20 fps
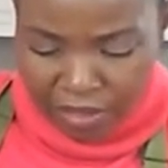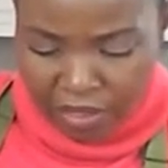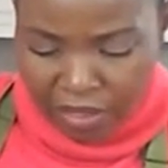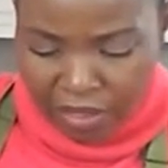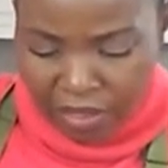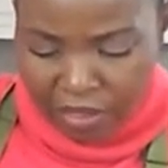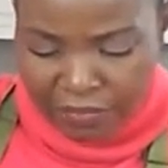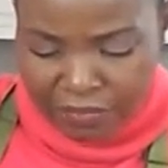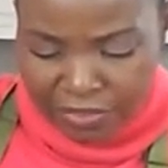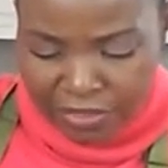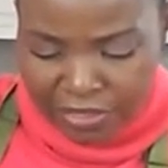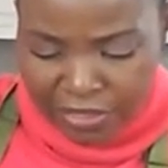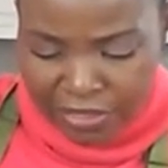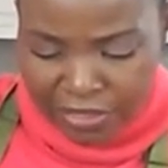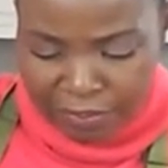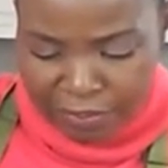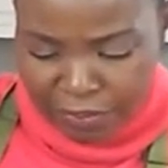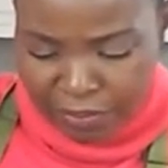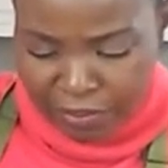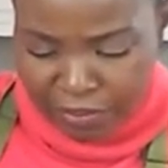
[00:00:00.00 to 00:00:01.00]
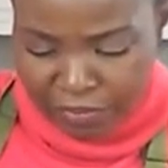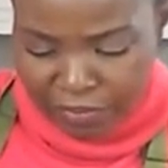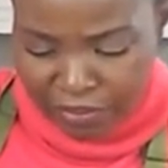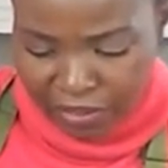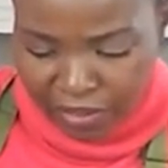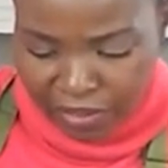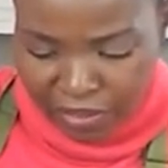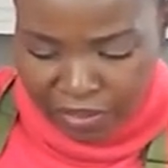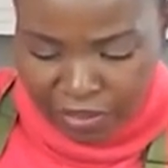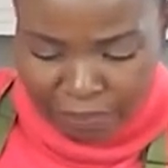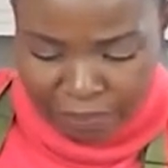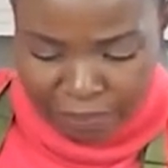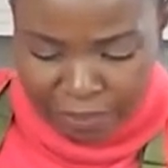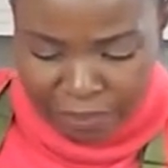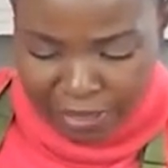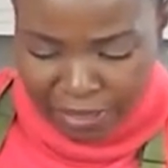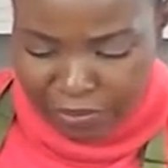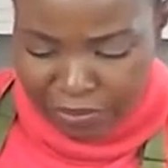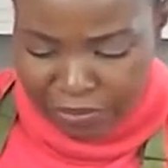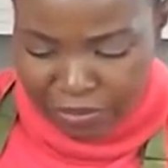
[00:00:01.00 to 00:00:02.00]
Half a teaspoon of onion
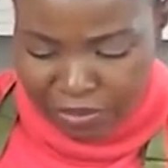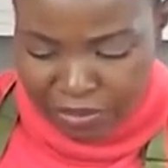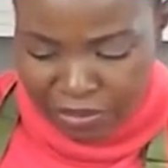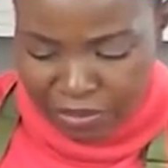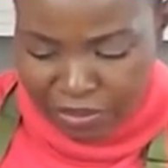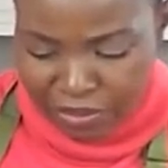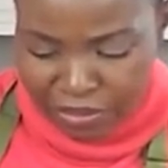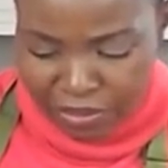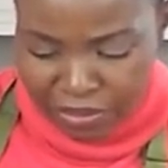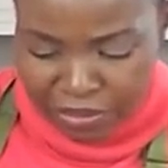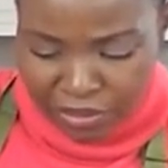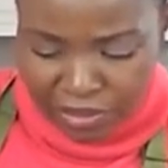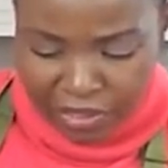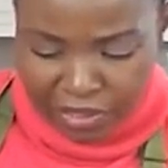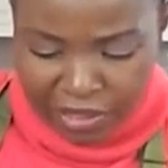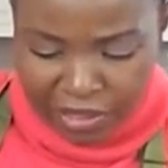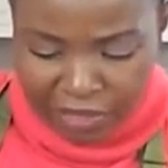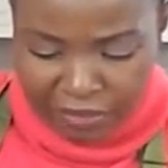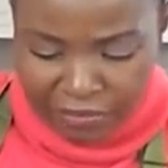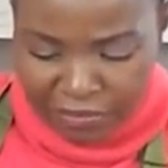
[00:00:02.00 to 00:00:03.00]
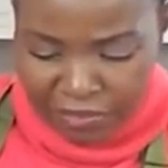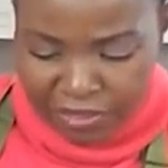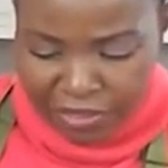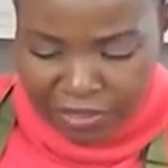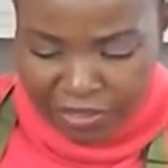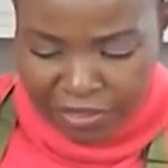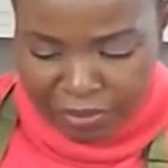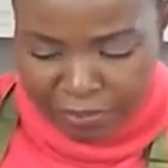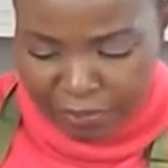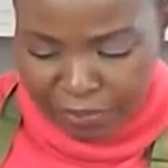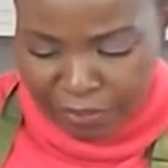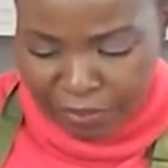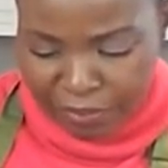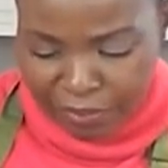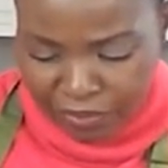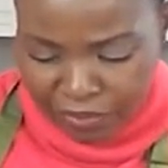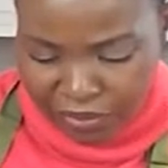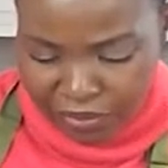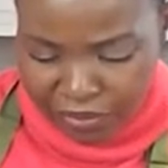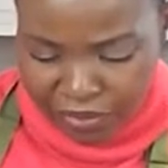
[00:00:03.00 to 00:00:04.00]
powder, half a teaspoon
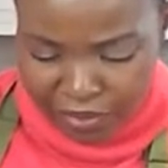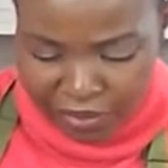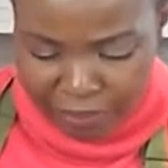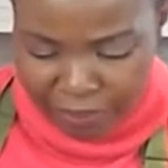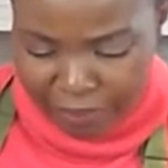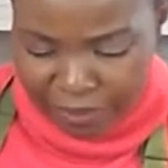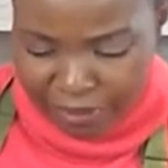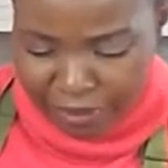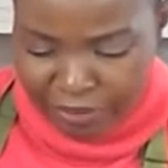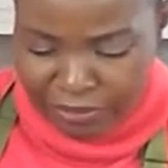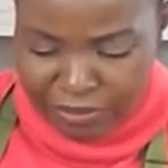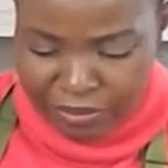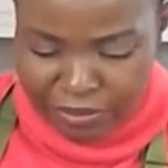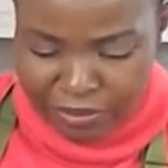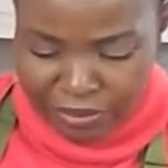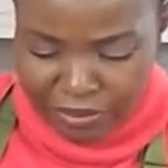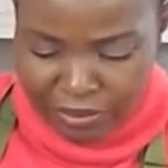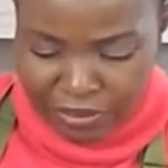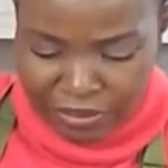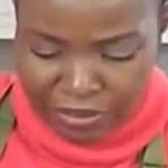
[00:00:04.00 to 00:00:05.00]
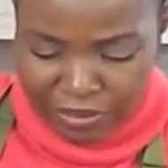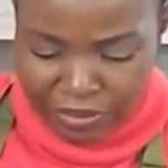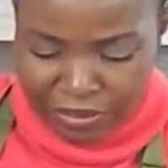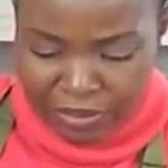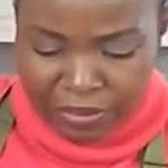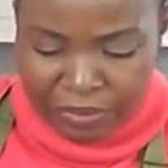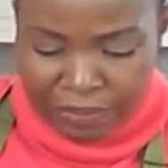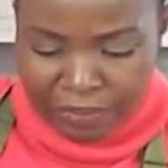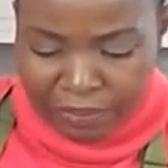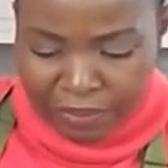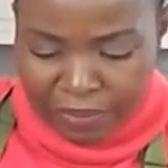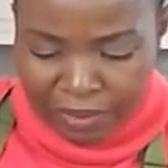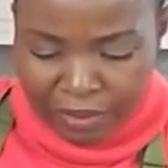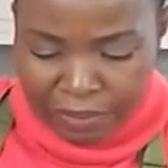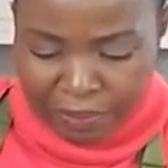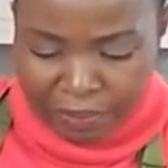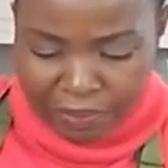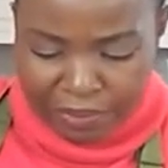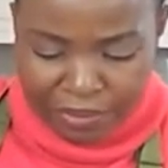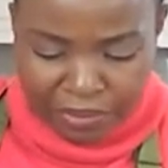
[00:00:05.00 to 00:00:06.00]
of garlic powder.
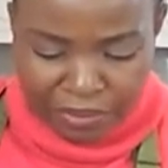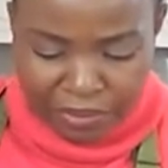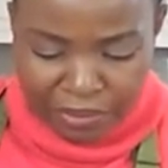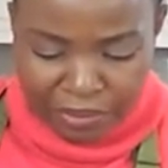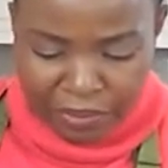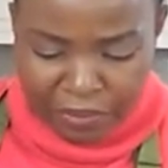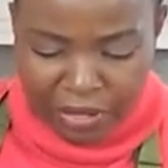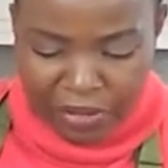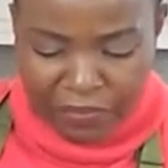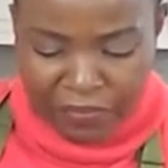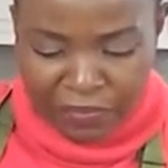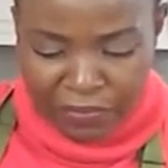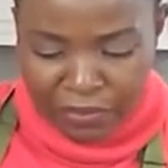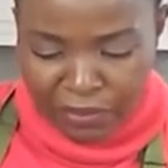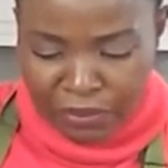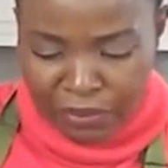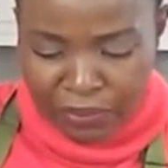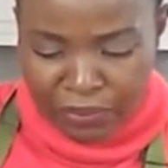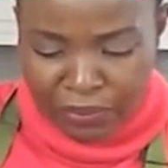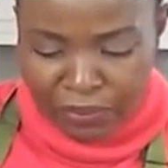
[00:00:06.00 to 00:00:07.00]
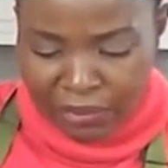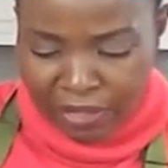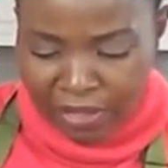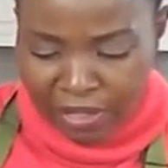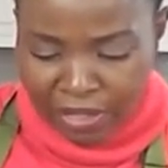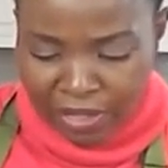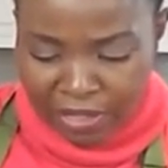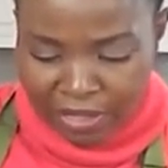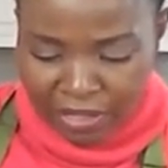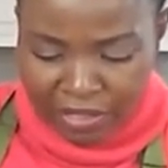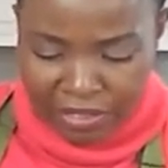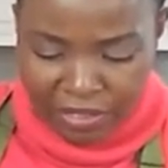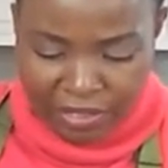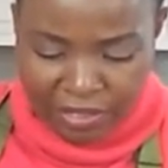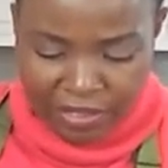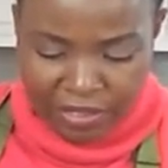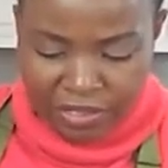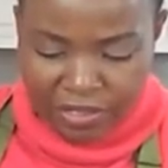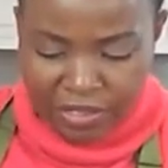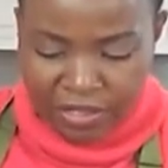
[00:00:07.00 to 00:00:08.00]
But you know, if you like
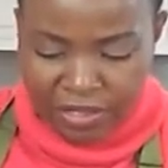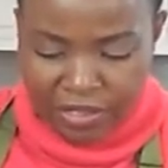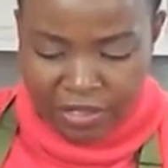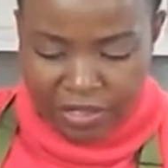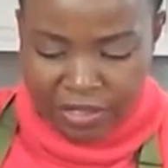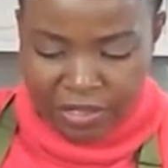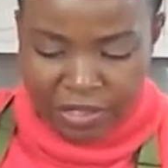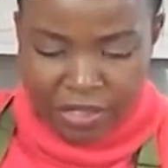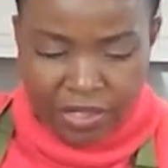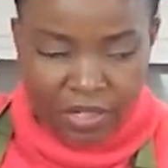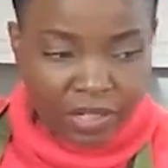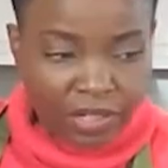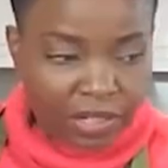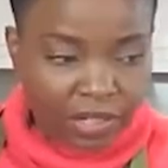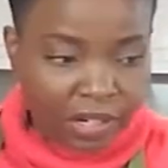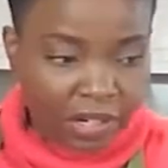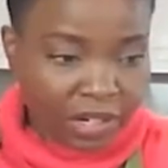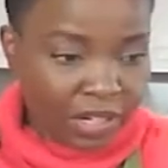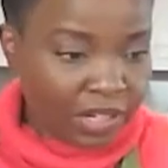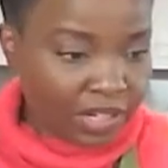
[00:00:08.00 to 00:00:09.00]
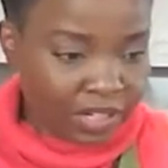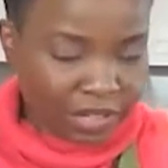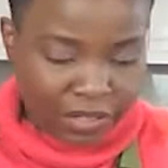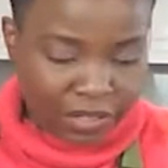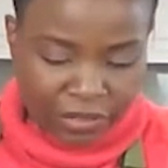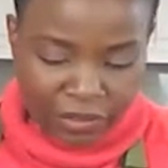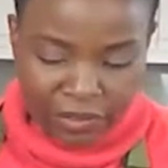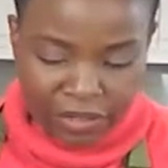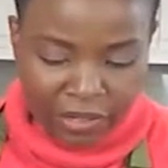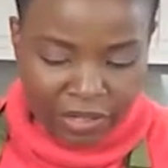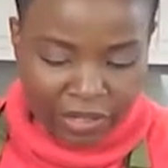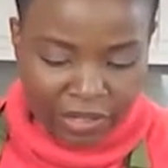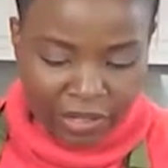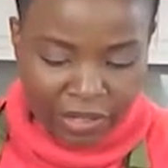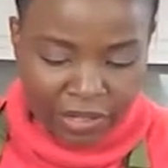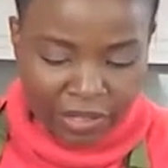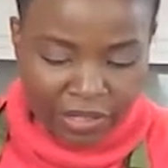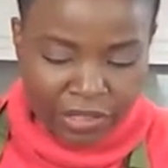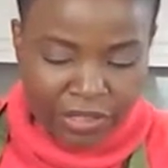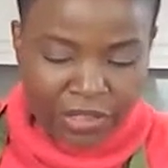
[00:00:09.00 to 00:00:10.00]
garlic and you like
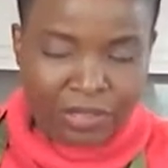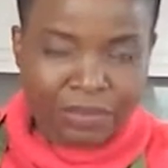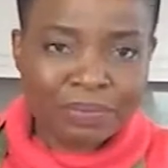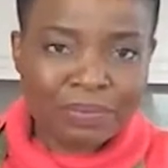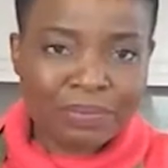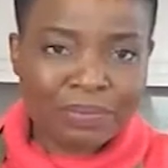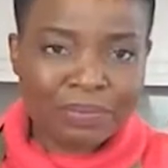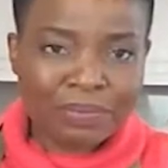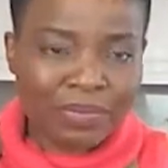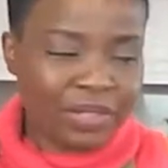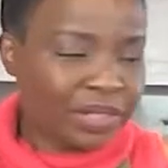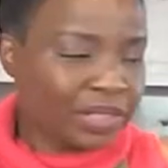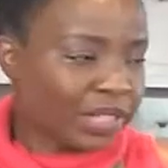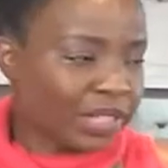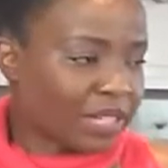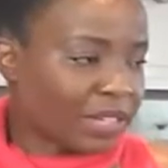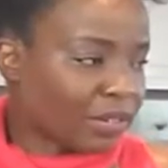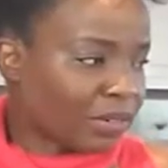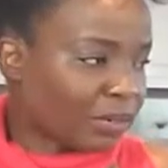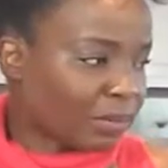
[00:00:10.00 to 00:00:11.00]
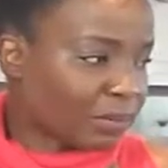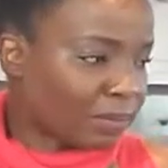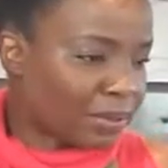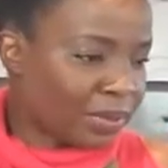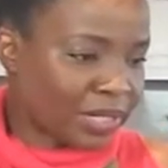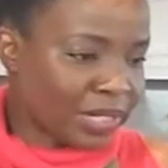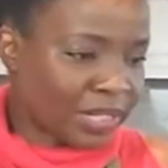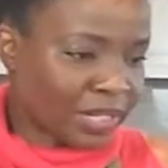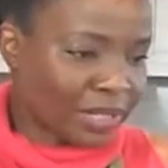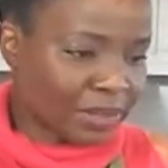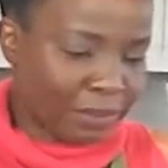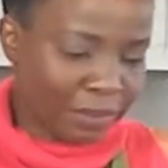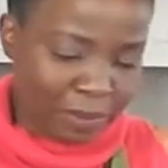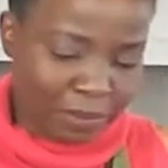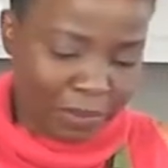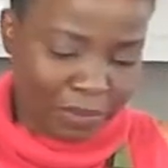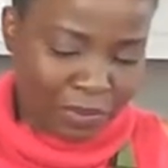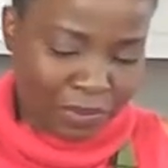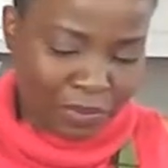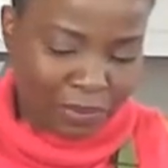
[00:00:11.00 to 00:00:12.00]
onion, then you can put a little
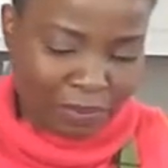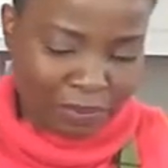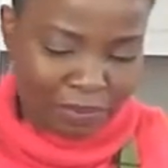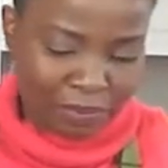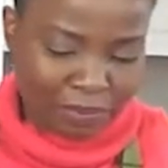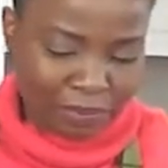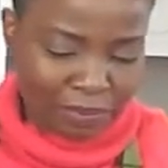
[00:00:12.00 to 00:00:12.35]
bit more.